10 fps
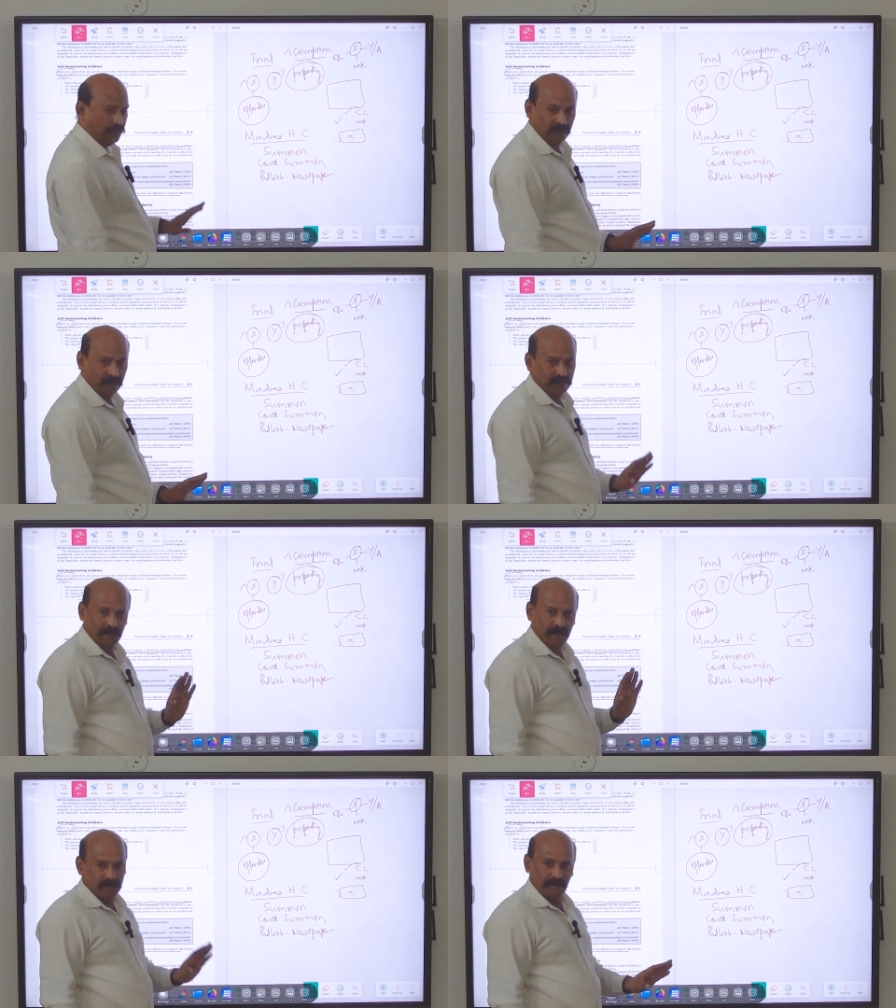only,
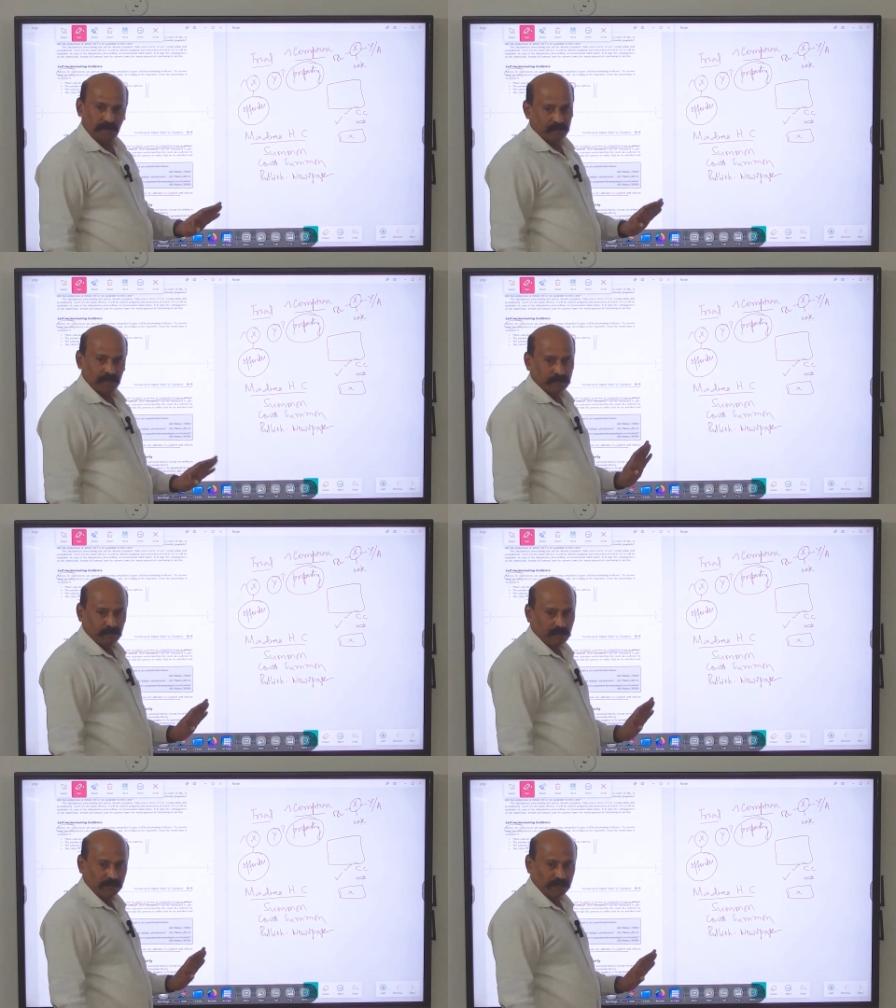
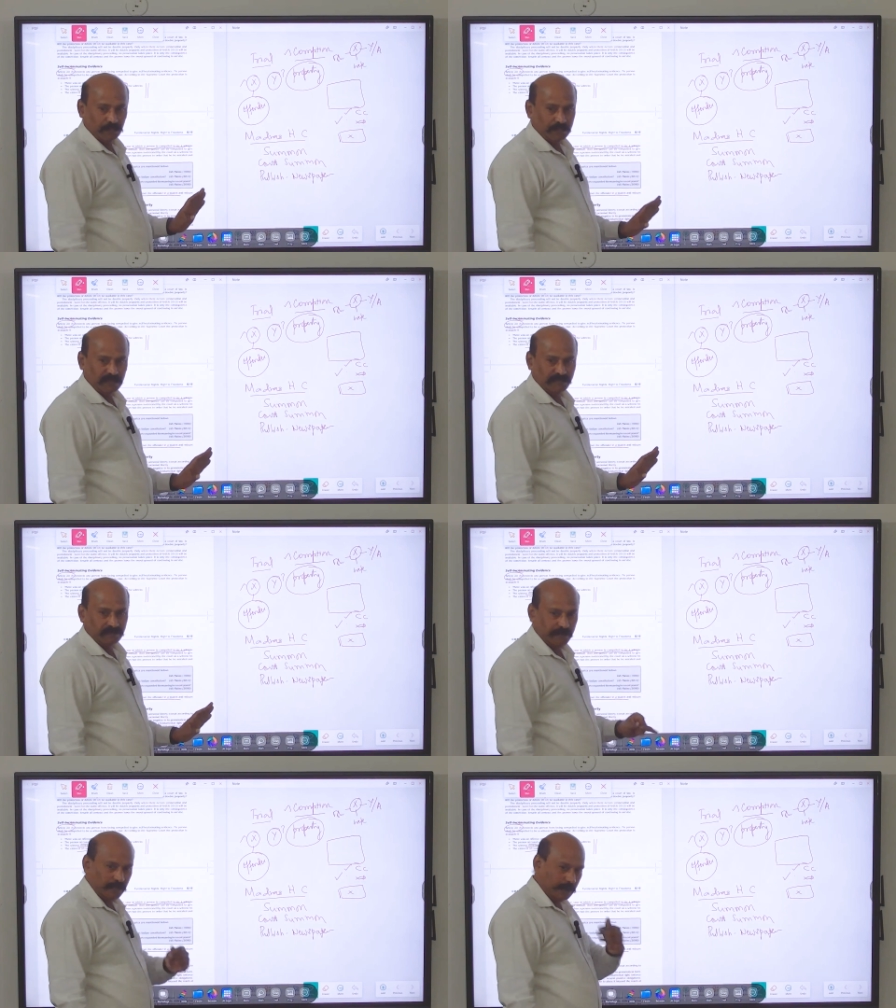Article 20 will
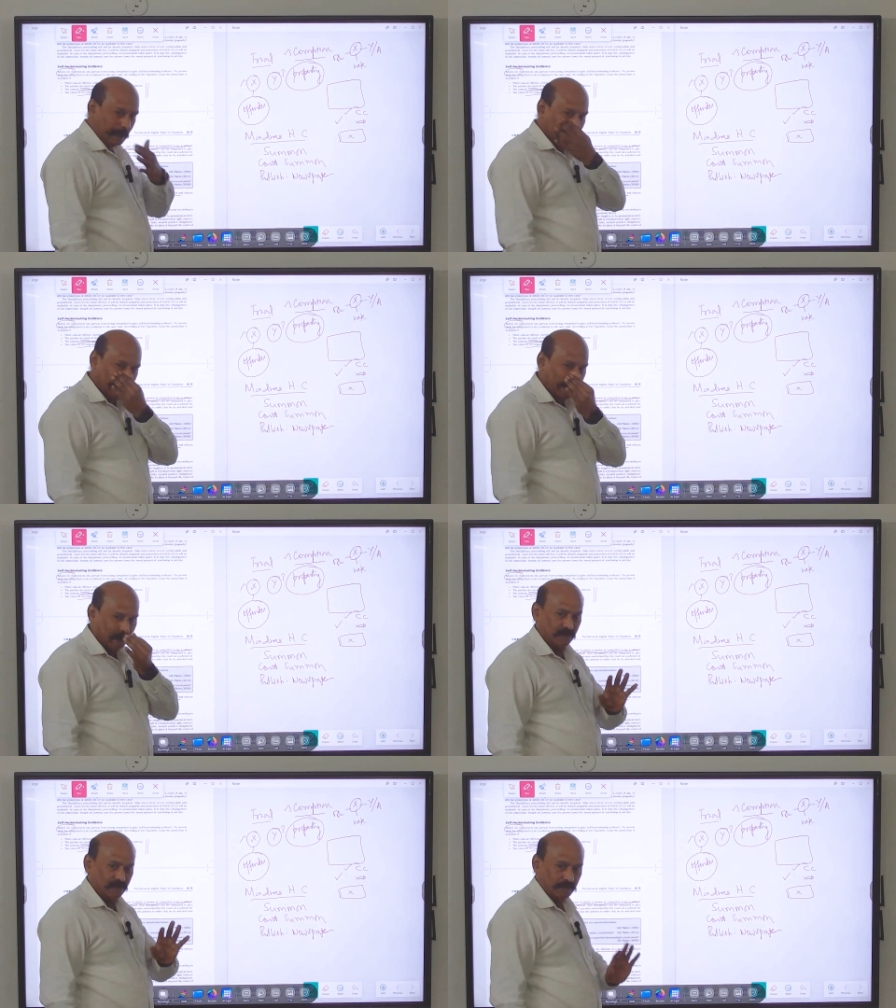be
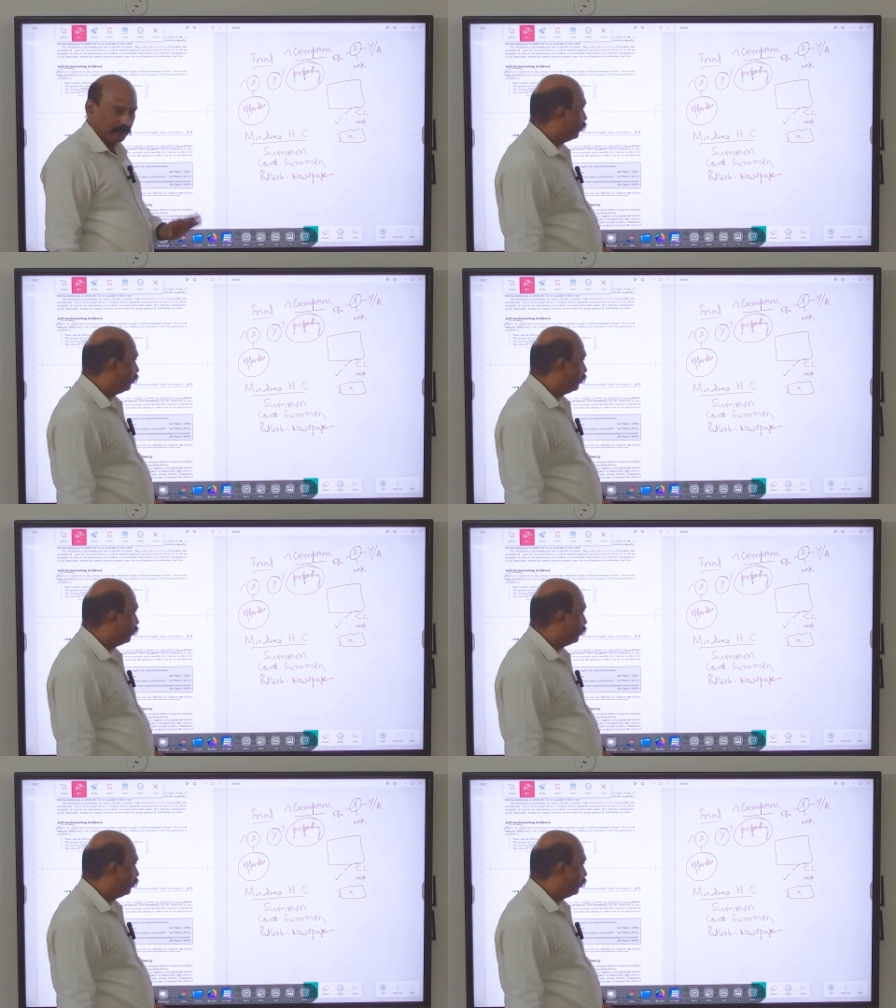available.